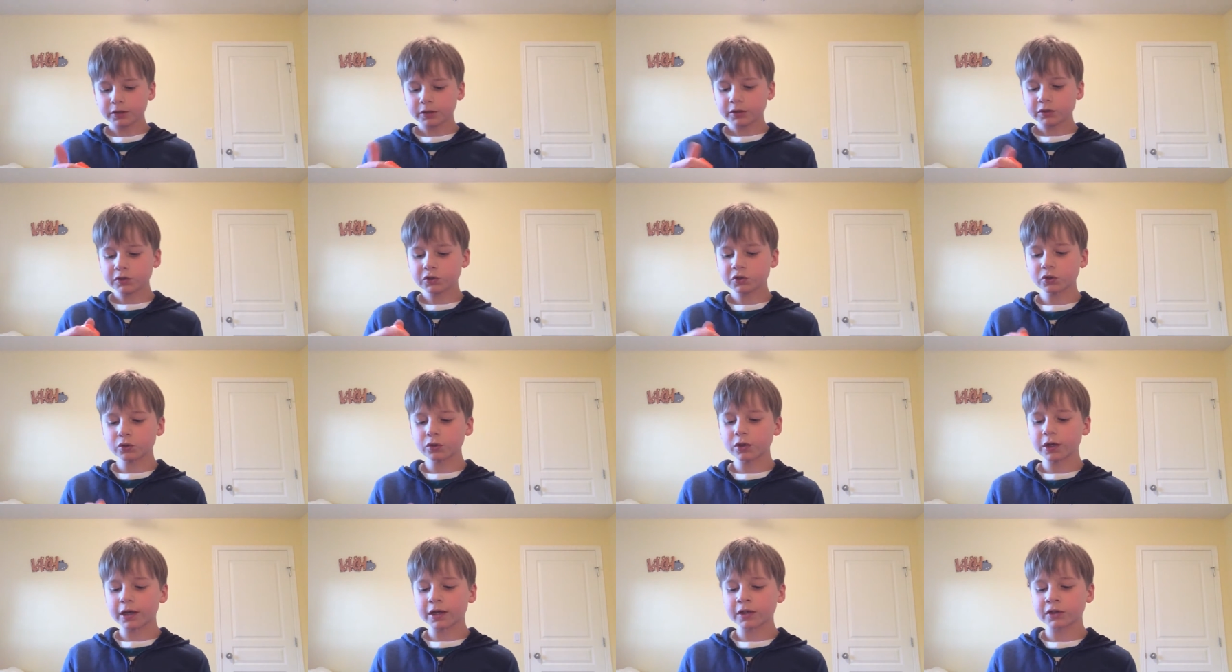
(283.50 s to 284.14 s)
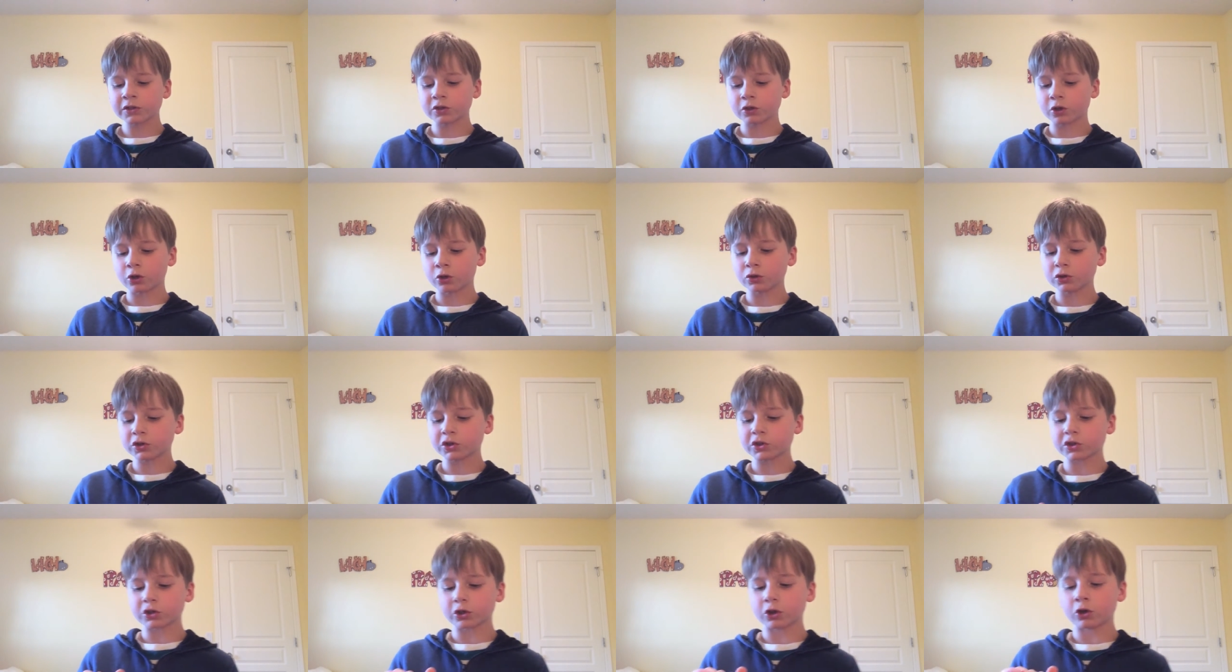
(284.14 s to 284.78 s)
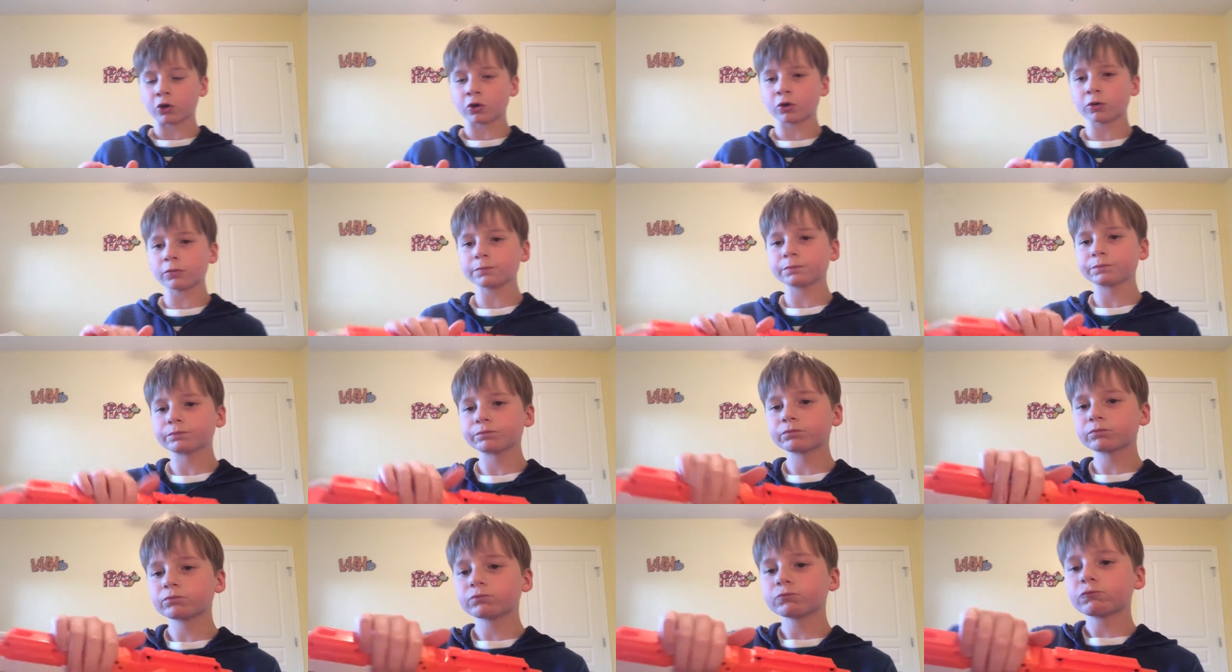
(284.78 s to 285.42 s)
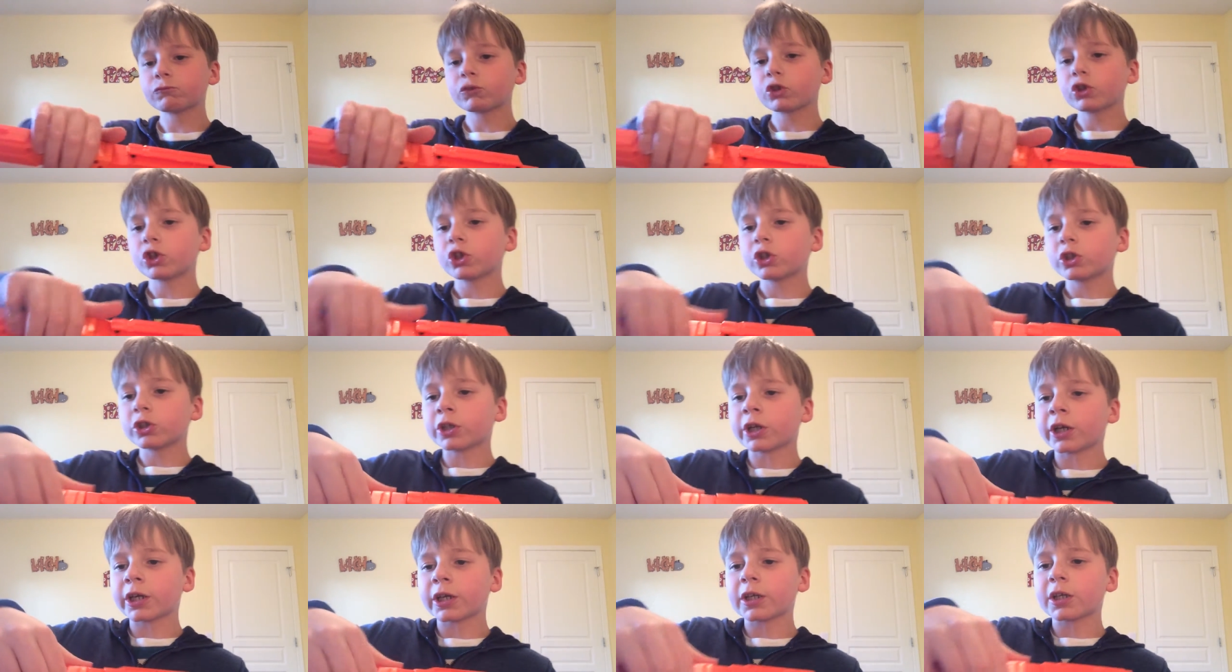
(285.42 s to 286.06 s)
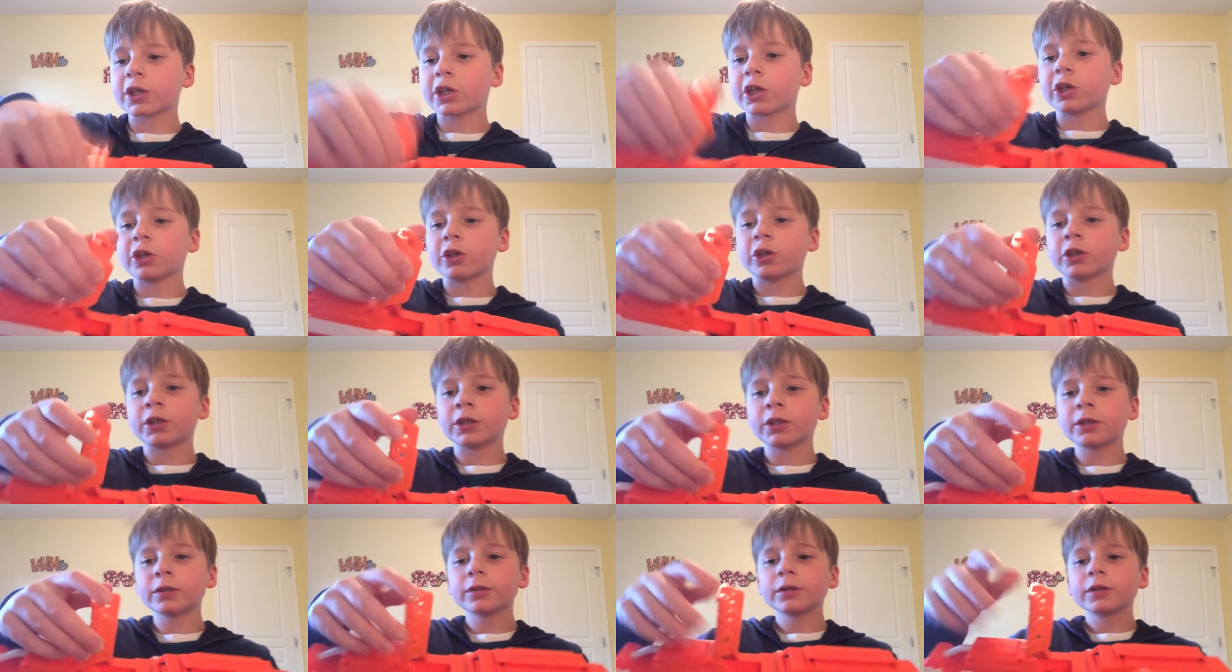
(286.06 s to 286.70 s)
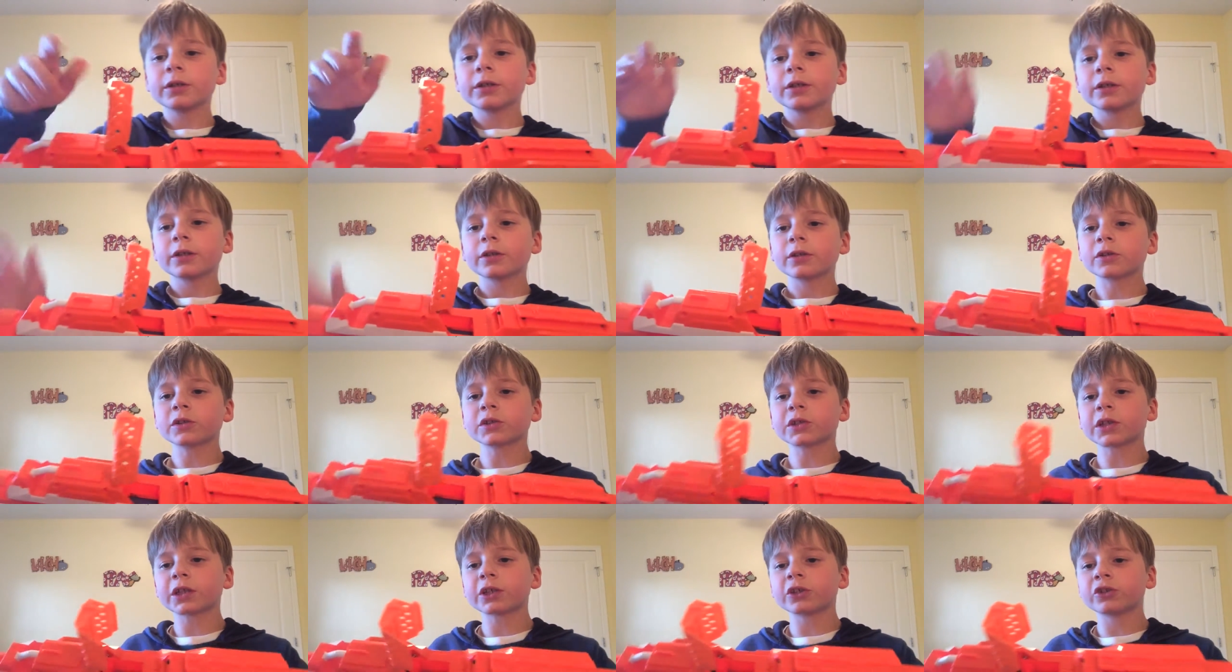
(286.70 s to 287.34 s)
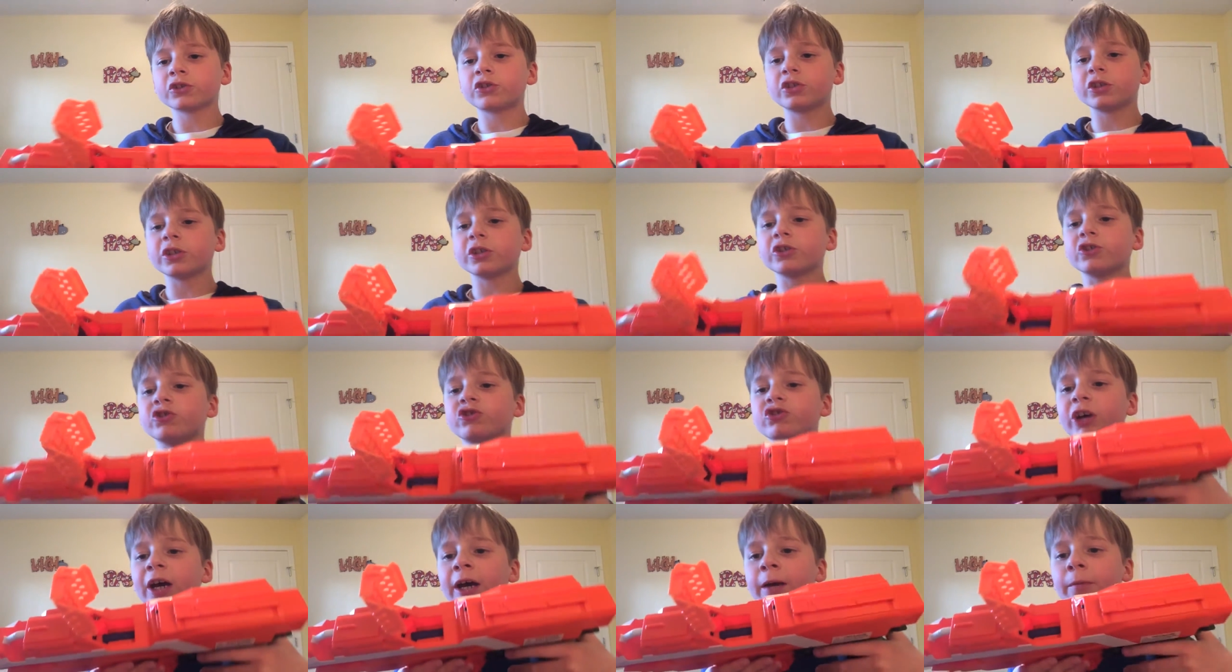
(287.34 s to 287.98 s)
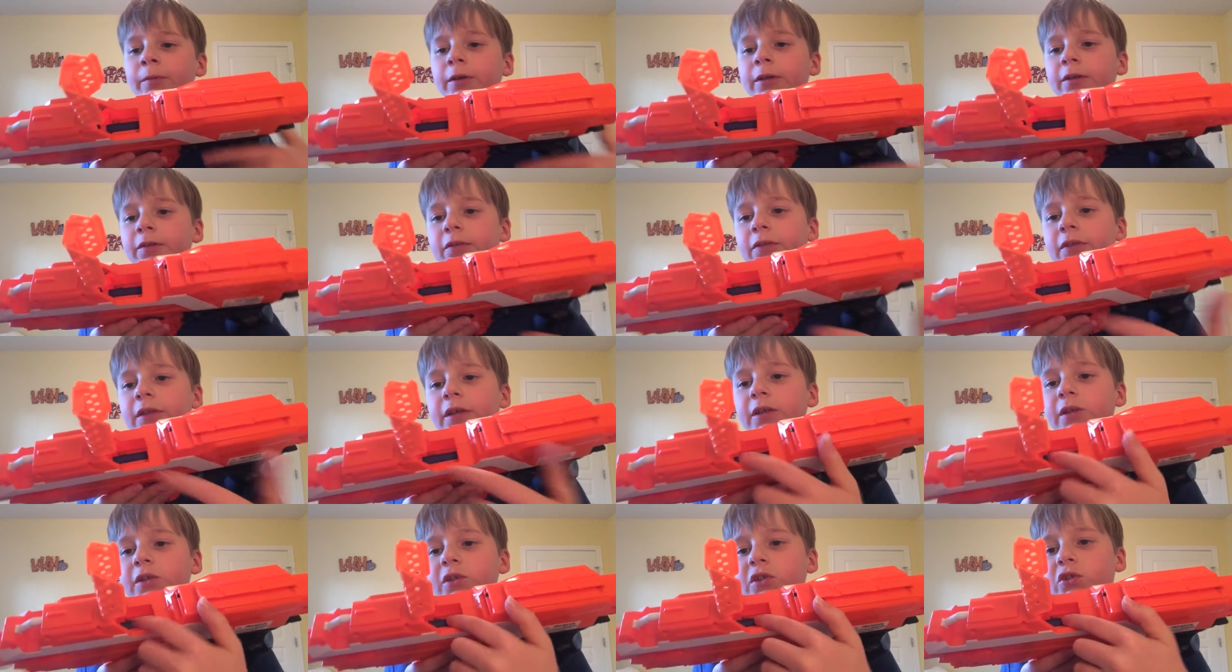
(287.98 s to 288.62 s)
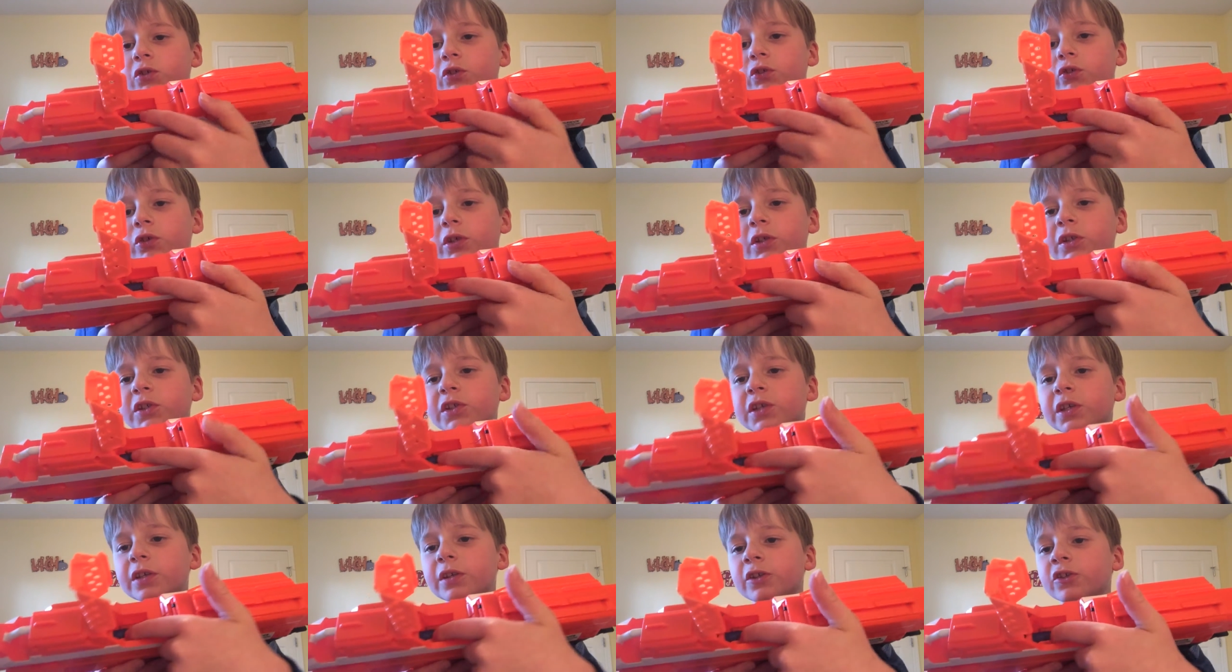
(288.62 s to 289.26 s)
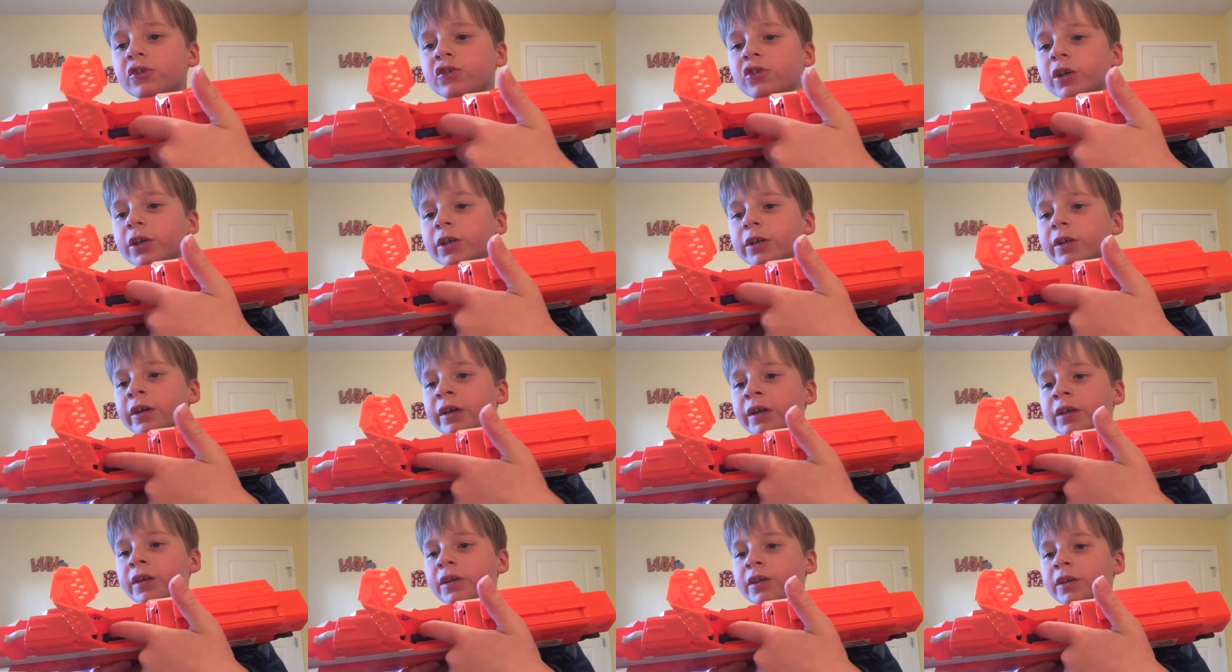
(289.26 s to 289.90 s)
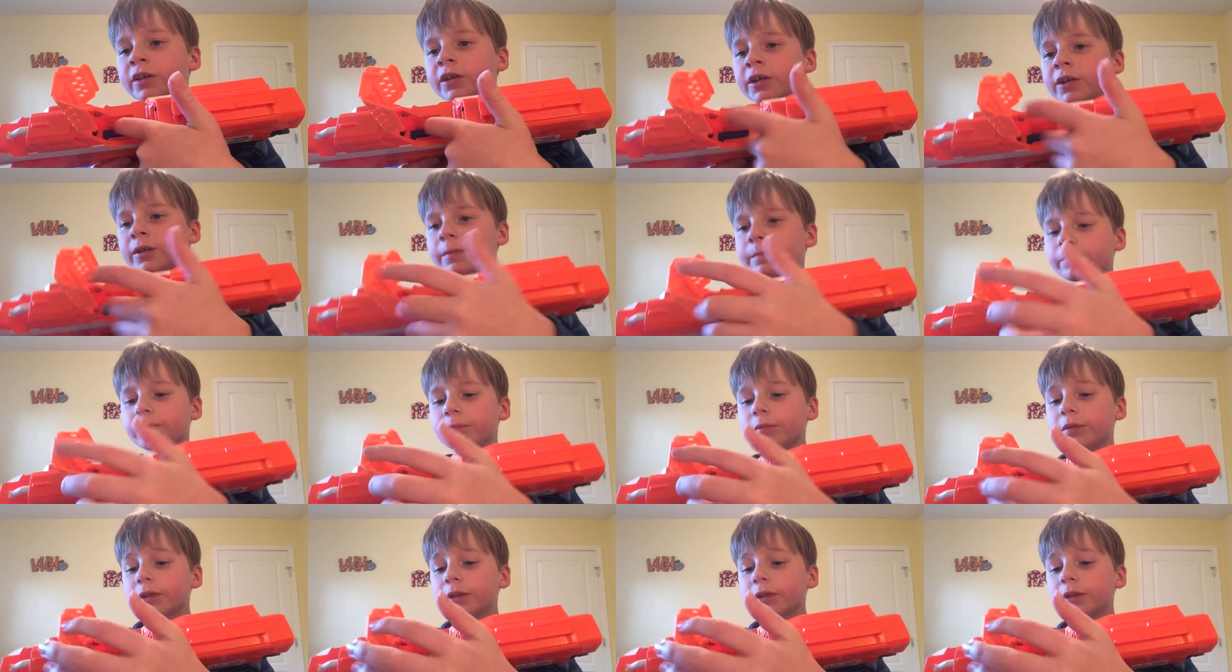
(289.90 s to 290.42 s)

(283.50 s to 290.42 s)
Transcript: So guys, also, right here, there's like a de-jamming thing, so you can see the dart right here.